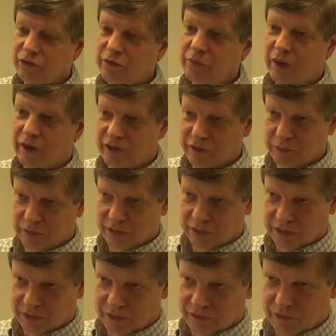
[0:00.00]

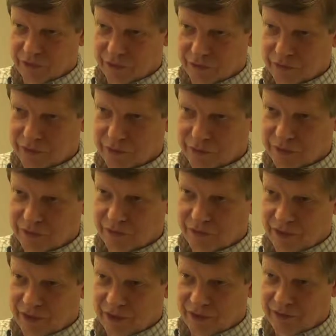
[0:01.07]
responsibility for those sorts of
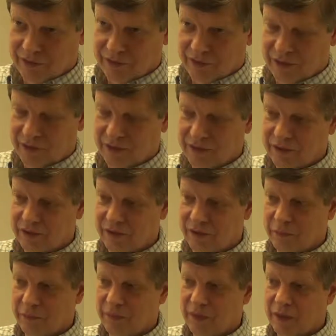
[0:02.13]
things
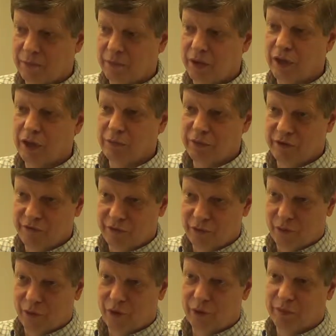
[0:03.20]
and become
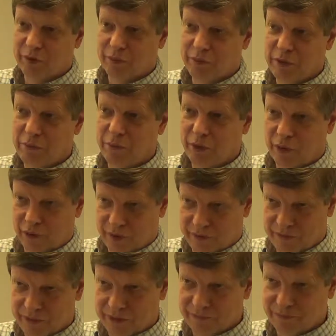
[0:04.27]
informed and be part
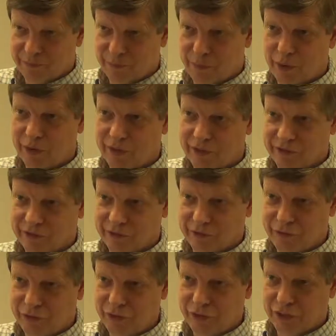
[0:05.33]
of the
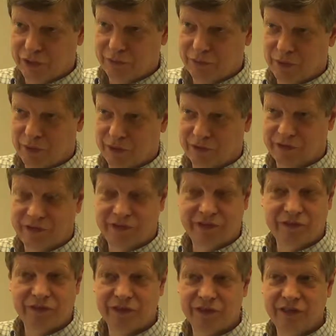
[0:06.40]
solution, because this
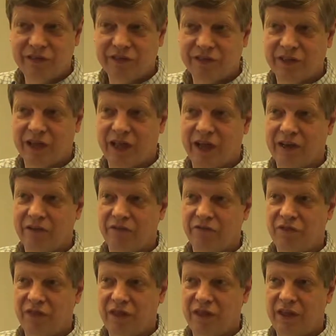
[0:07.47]
isn't the kind of
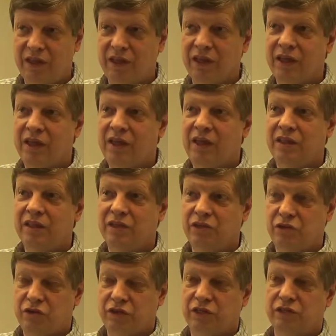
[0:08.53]
thing that
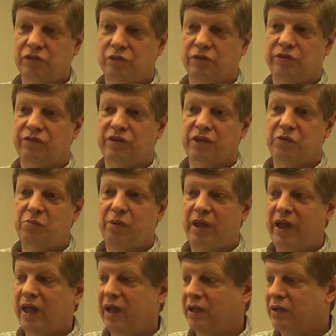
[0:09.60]
you can just sort of sit
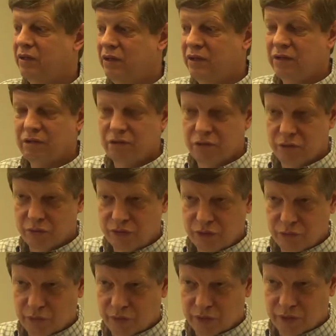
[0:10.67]
back and do what you
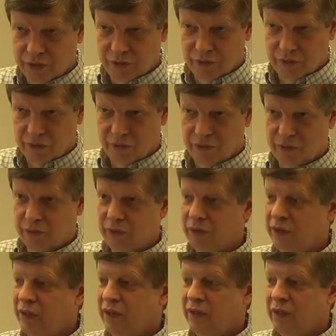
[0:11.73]
want on your own,